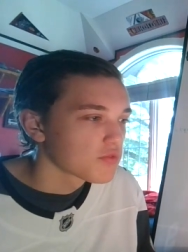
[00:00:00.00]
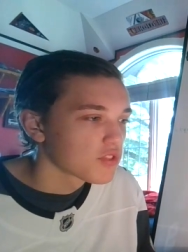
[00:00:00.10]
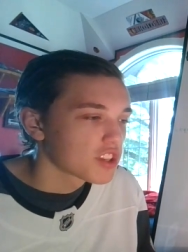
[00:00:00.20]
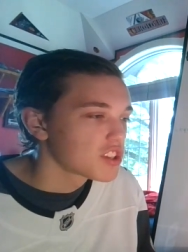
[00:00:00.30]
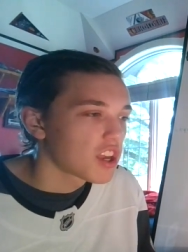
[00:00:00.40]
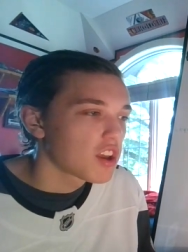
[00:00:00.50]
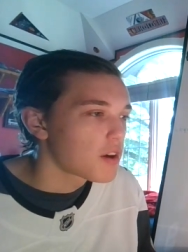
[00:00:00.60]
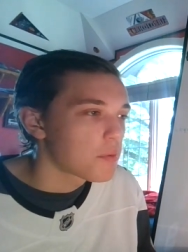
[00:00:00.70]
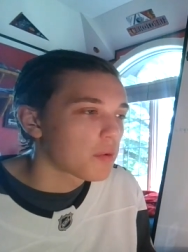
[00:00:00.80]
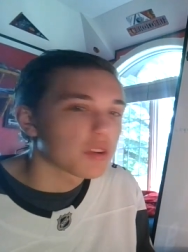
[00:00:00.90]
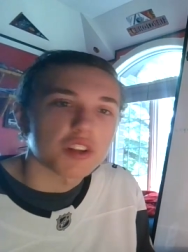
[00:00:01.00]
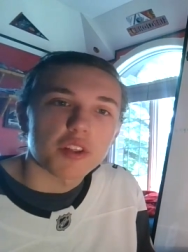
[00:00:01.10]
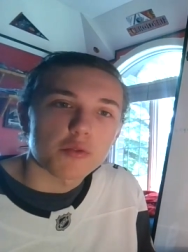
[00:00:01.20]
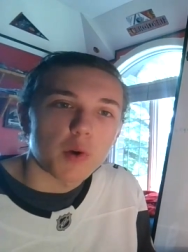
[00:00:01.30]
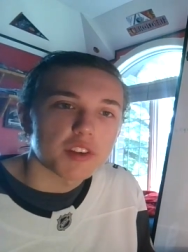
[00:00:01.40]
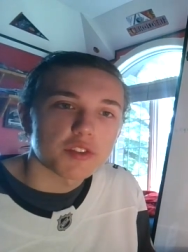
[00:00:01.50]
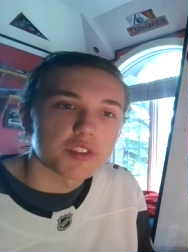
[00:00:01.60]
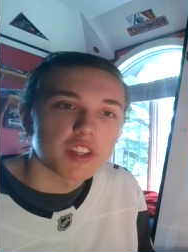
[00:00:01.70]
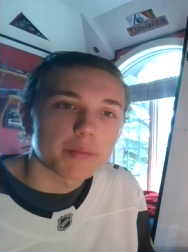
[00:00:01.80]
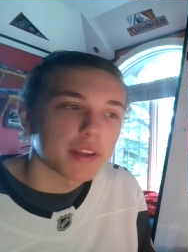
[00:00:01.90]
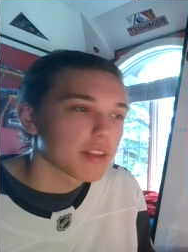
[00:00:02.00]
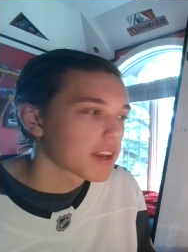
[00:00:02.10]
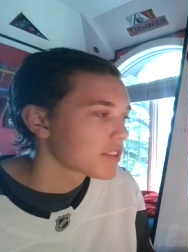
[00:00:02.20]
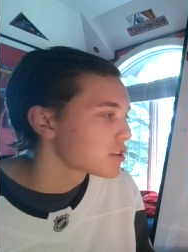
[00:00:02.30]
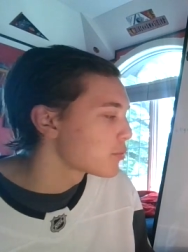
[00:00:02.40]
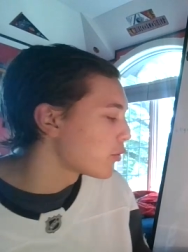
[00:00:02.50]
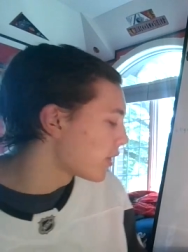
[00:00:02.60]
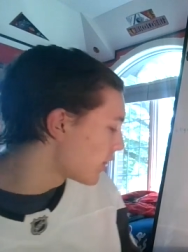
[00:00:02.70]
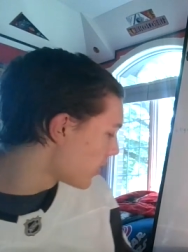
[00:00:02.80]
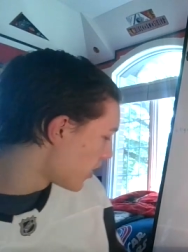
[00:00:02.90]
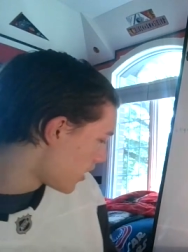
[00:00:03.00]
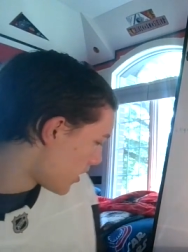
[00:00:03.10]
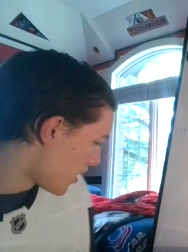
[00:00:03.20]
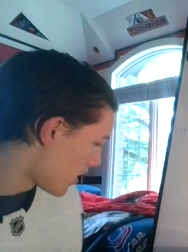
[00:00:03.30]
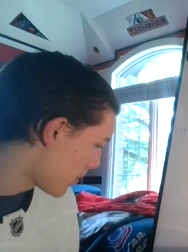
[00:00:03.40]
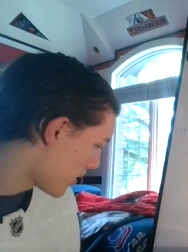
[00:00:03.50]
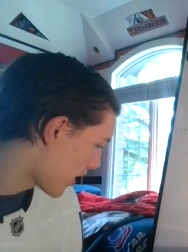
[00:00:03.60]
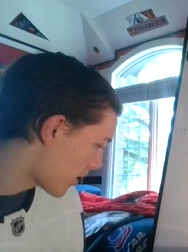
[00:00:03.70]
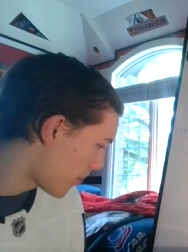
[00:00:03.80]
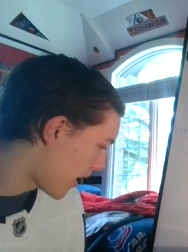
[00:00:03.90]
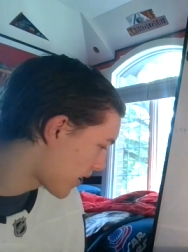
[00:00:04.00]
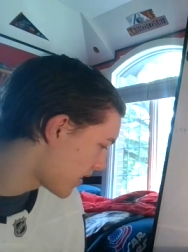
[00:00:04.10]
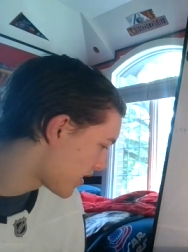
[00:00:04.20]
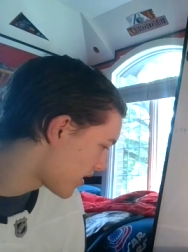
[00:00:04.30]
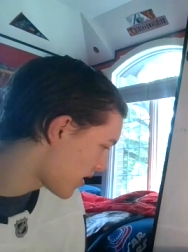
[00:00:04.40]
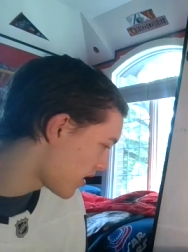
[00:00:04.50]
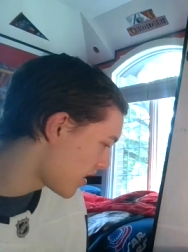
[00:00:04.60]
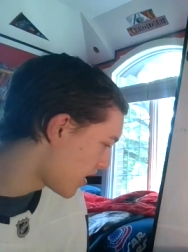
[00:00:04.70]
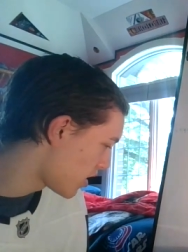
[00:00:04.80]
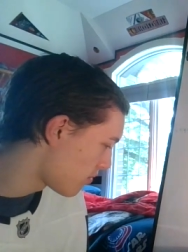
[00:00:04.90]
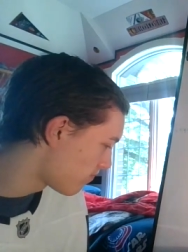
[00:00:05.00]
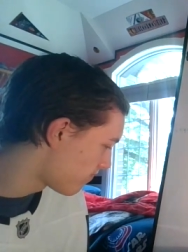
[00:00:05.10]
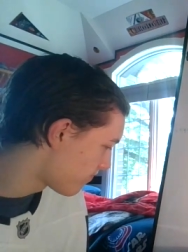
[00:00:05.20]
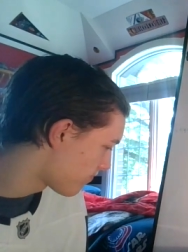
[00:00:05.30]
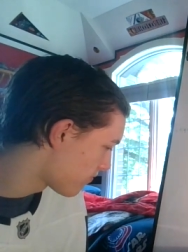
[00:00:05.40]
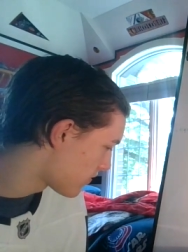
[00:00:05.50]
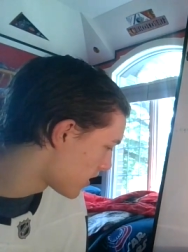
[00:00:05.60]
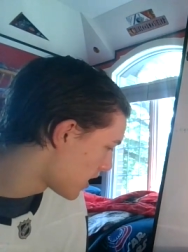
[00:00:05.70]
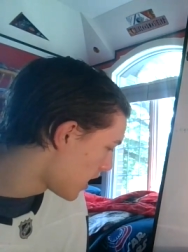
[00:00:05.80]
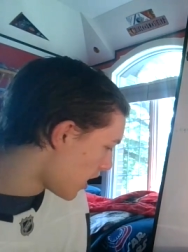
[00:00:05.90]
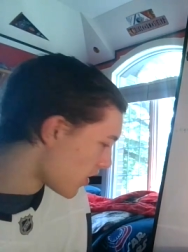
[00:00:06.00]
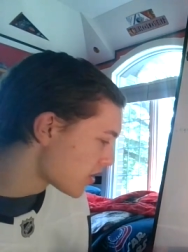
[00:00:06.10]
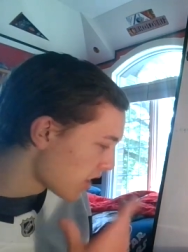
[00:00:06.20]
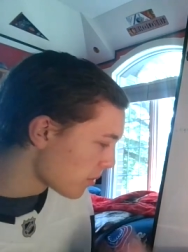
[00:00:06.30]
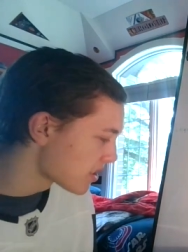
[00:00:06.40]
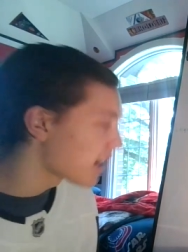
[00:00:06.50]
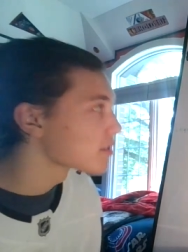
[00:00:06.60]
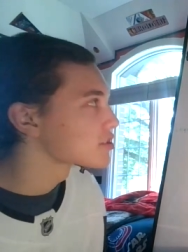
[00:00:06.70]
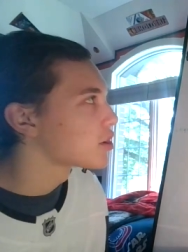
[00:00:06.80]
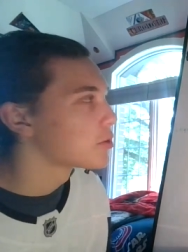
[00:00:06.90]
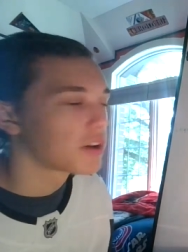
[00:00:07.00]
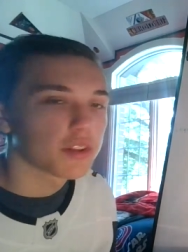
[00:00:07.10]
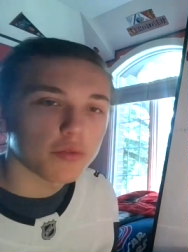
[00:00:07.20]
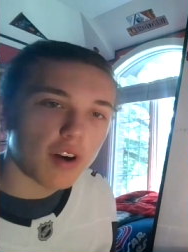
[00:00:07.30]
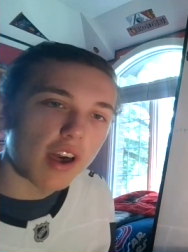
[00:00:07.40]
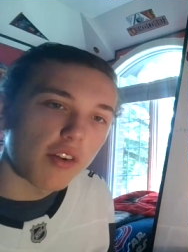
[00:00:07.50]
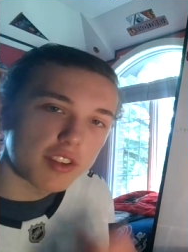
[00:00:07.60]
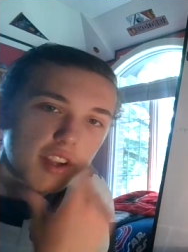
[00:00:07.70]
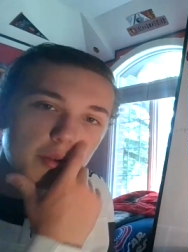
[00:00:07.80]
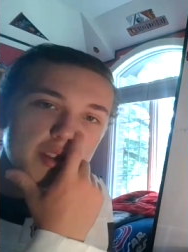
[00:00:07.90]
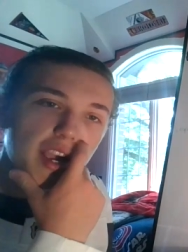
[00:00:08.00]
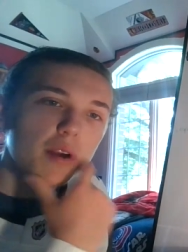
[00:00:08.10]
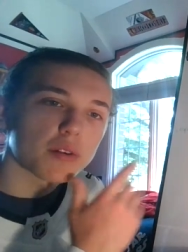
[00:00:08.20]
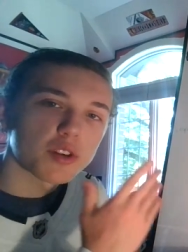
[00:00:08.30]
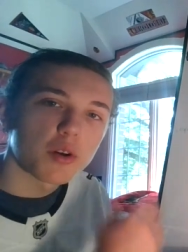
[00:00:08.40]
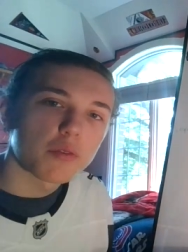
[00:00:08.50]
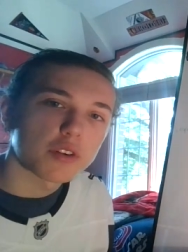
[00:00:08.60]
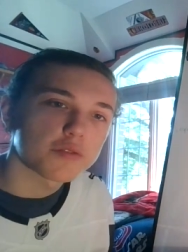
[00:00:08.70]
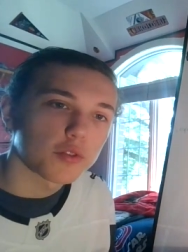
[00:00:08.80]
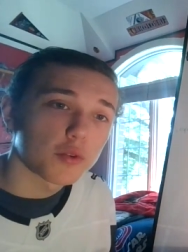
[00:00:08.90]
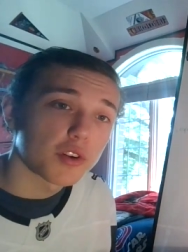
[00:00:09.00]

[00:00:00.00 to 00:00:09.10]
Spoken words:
what's another Western team I like at this point? Let me look at the magnets. Let's say it was Arizona in the final. Let's say it was Arizona versus Florida